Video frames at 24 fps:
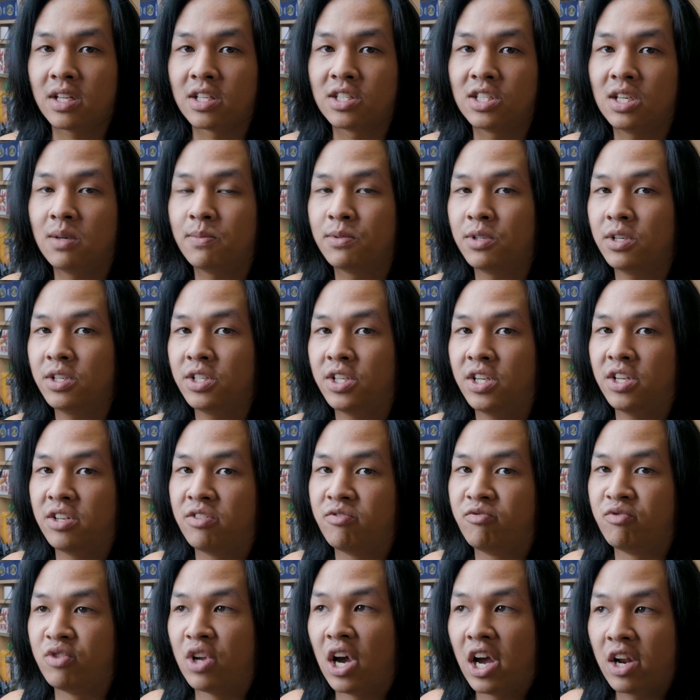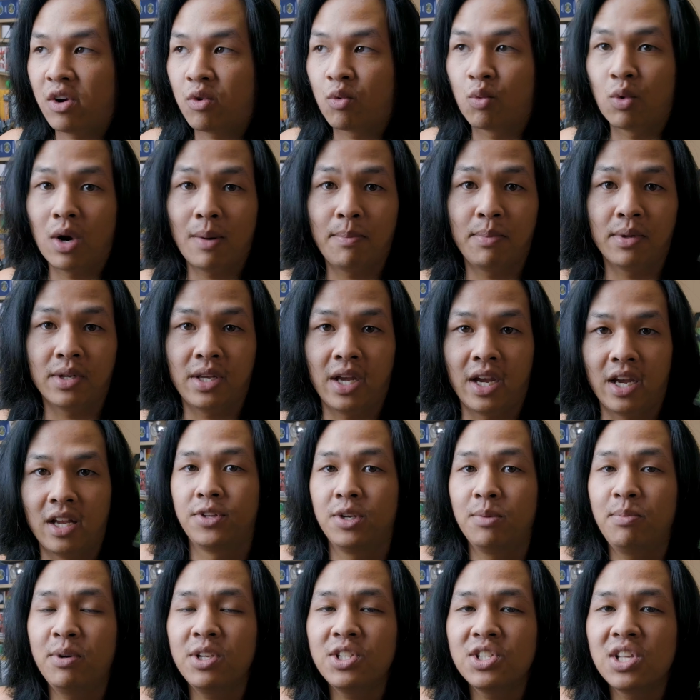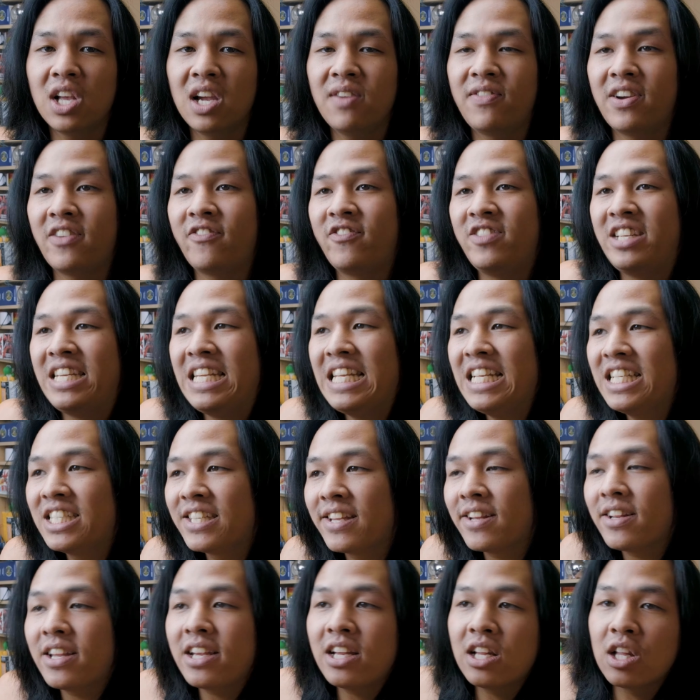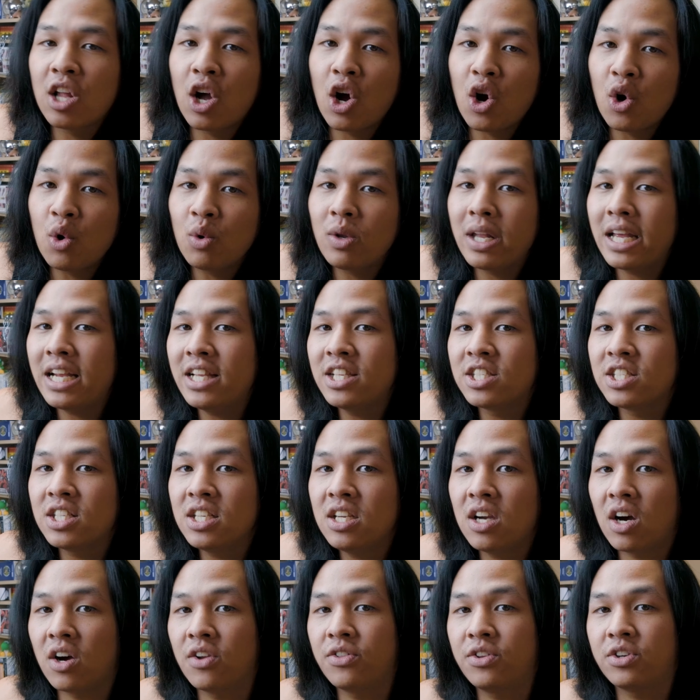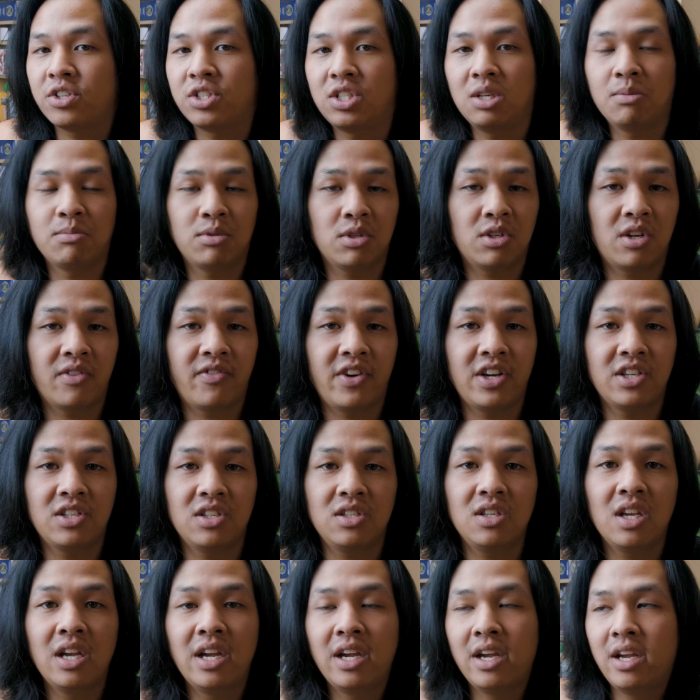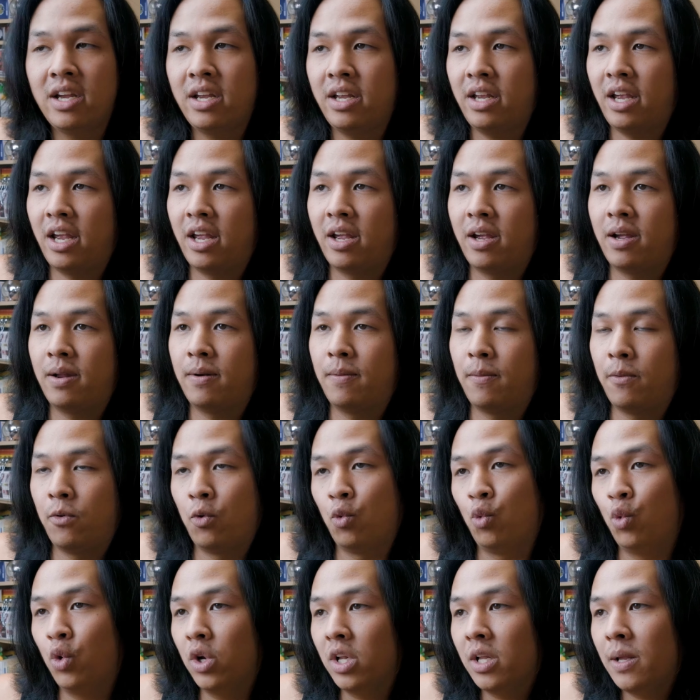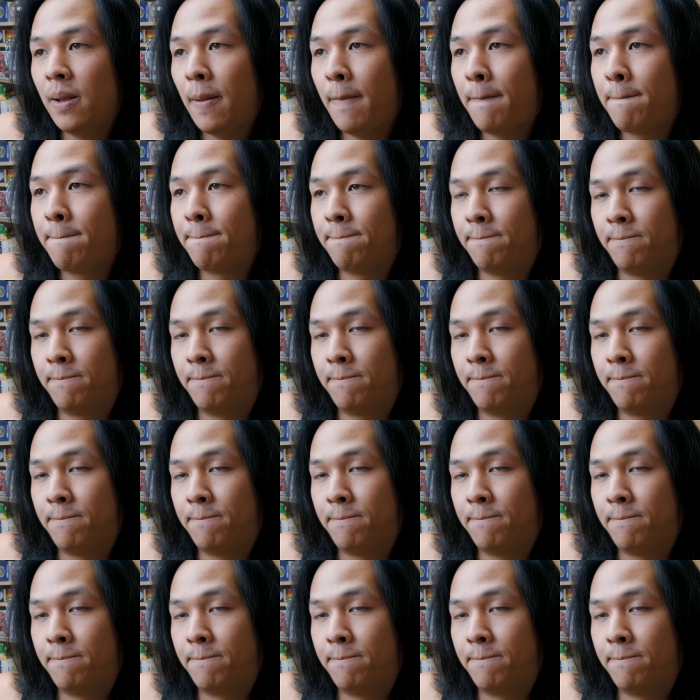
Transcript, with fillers: that Samsung did not replicate. Their Buds Live have decently low latency on their Samsung devices and really